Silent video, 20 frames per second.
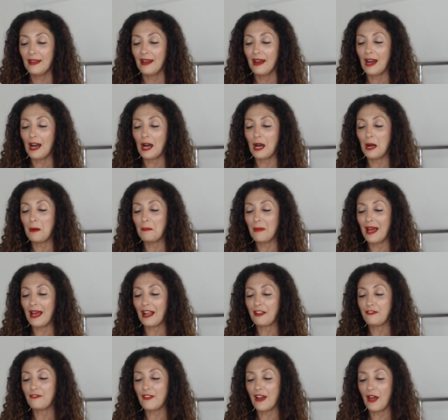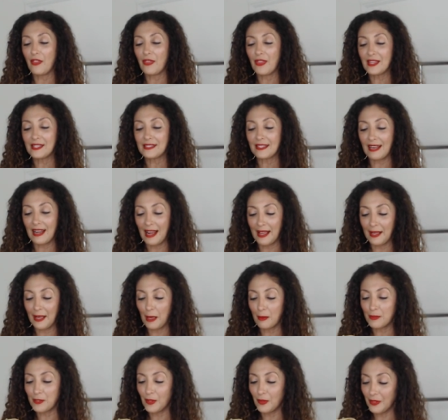um, I found this and I
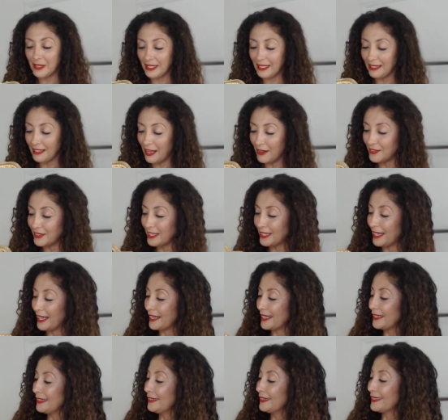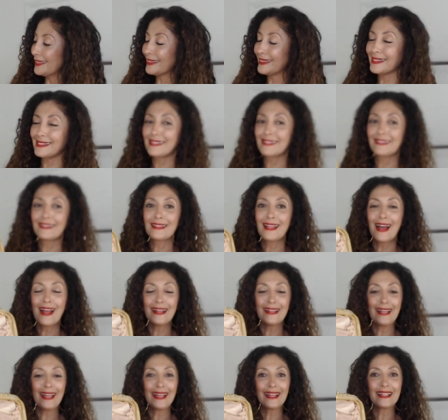absolutely love it. Like, look at this
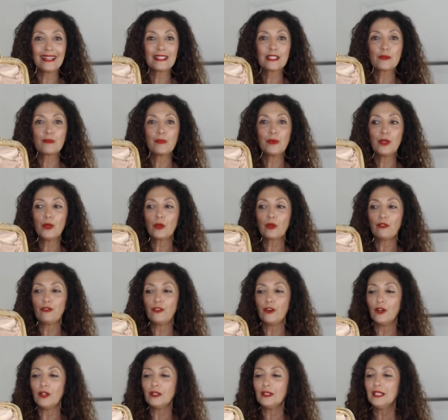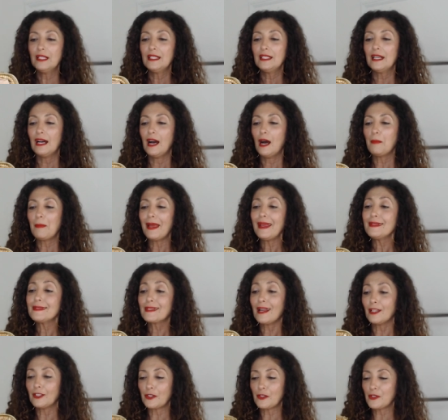lining, it's beautiful. Um,
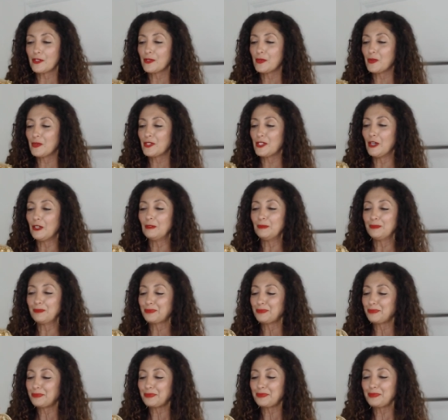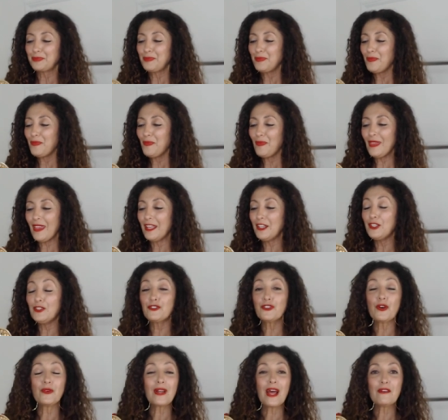$8. So you
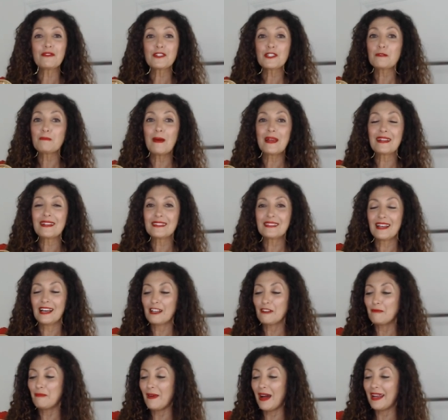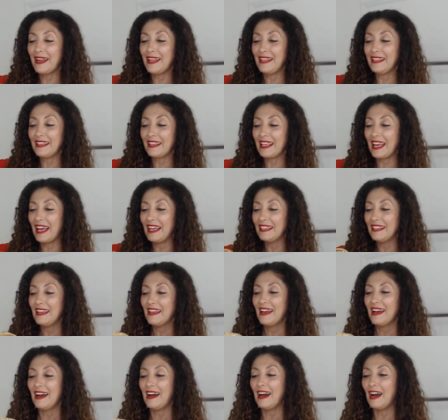don't have to spend a ton of money to get
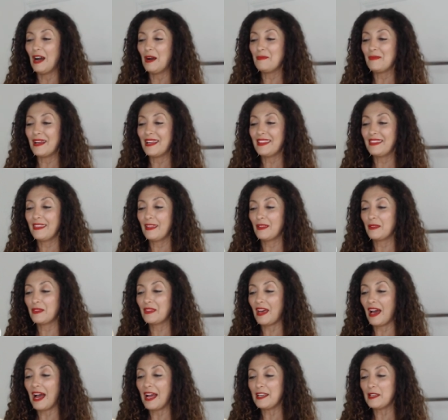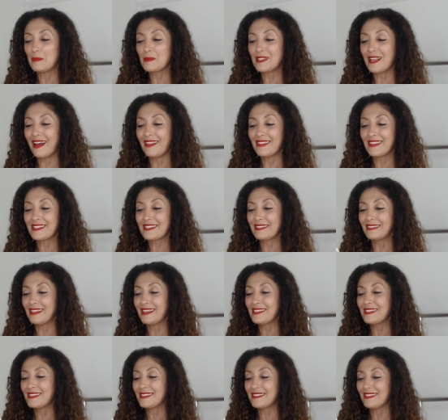um, the, the items on this
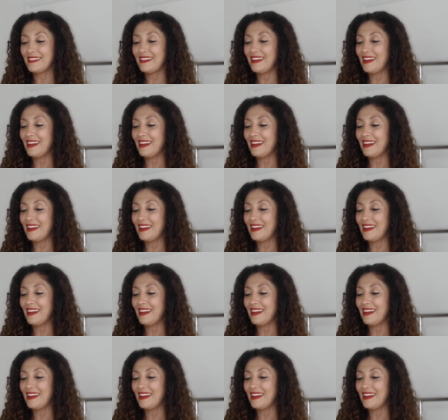list